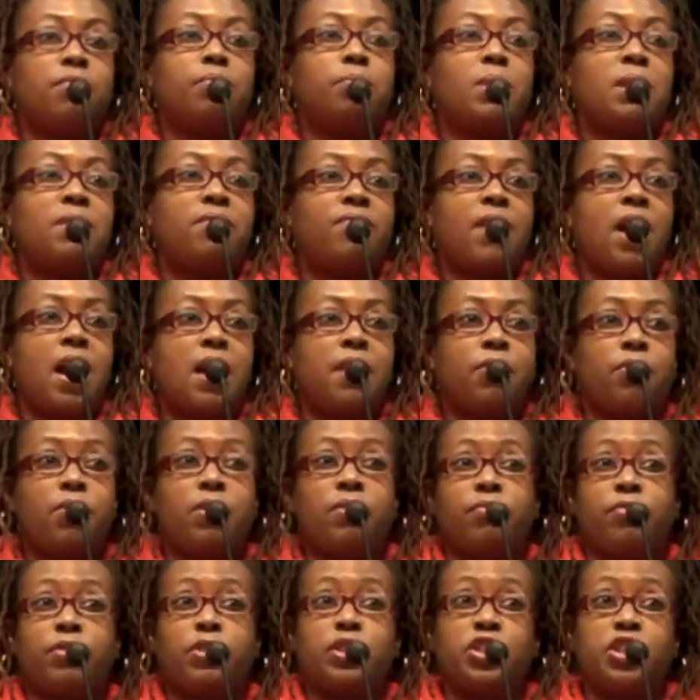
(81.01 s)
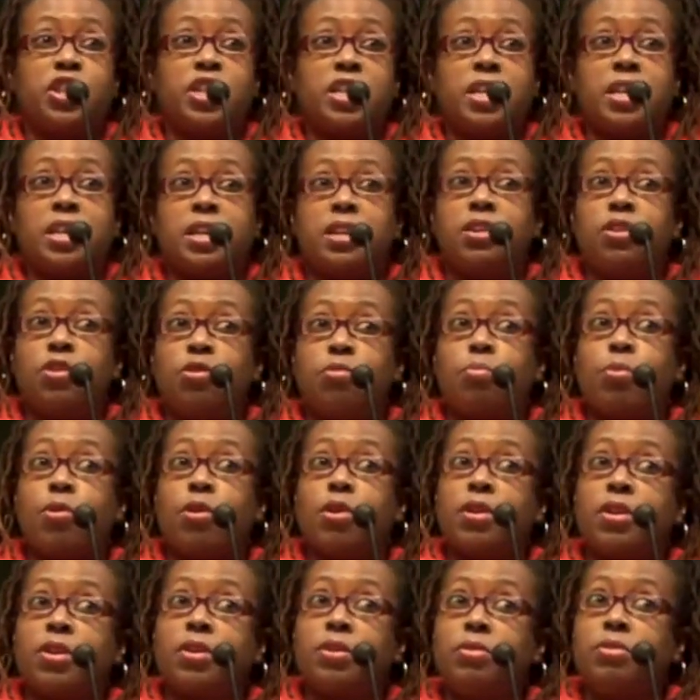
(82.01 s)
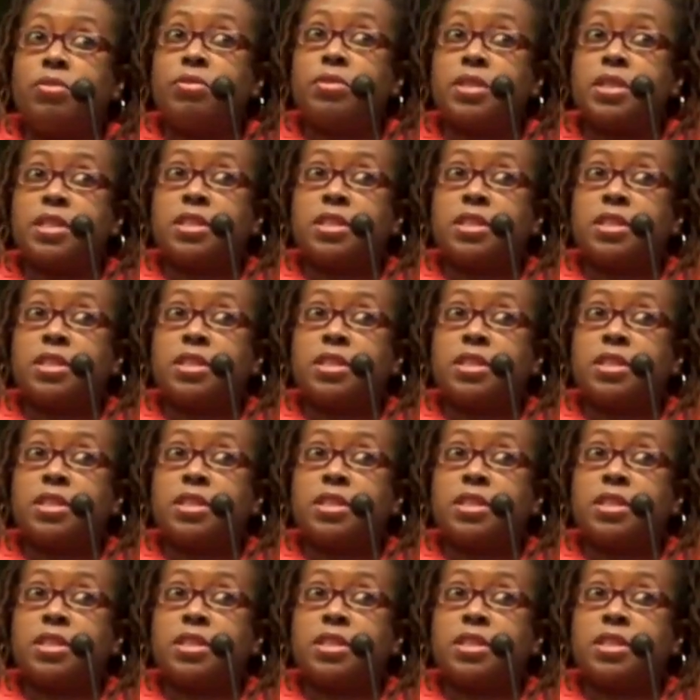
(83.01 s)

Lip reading: My father in Virginia in Newport News,